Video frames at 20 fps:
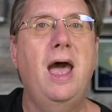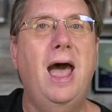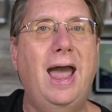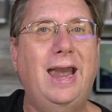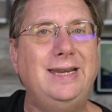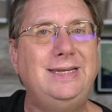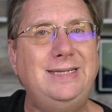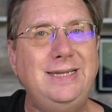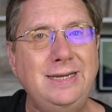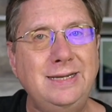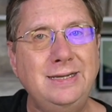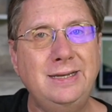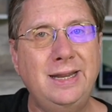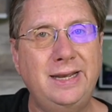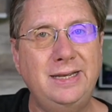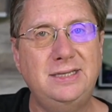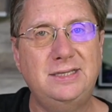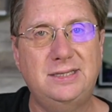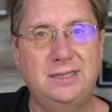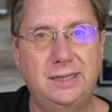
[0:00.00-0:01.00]
A
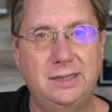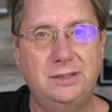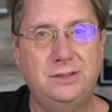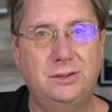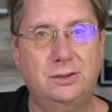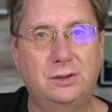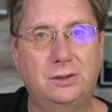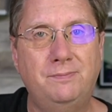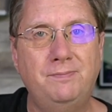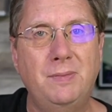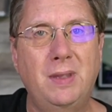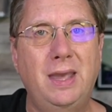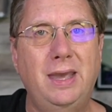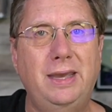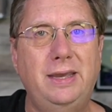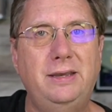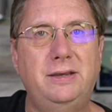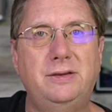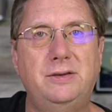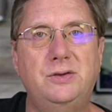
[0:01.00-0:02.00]
DNA center
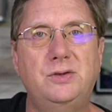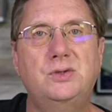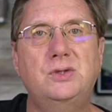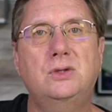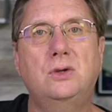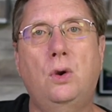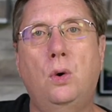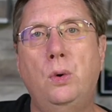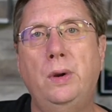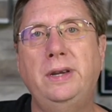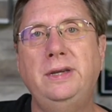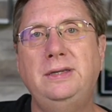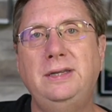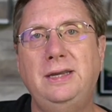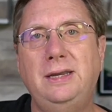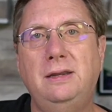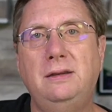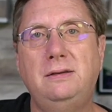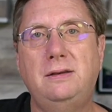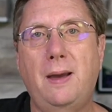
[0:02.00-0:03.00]
is going to
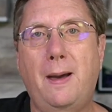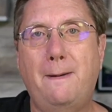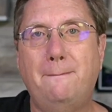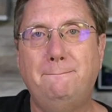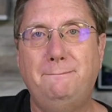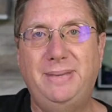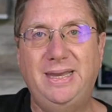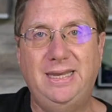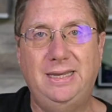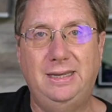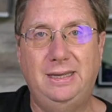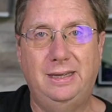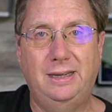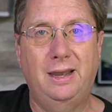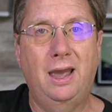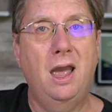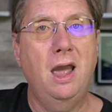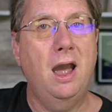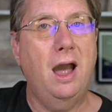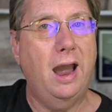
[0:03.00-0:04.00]
end up
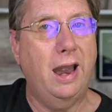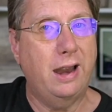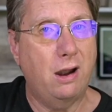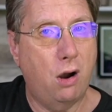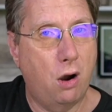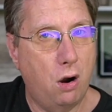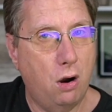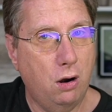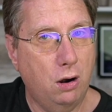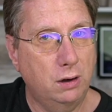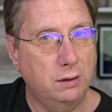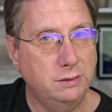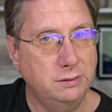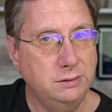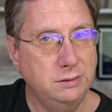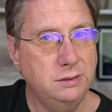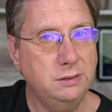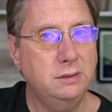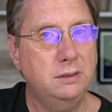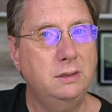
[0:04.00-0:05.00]
being a
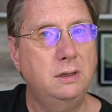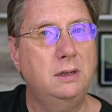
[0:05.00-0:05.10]
hardened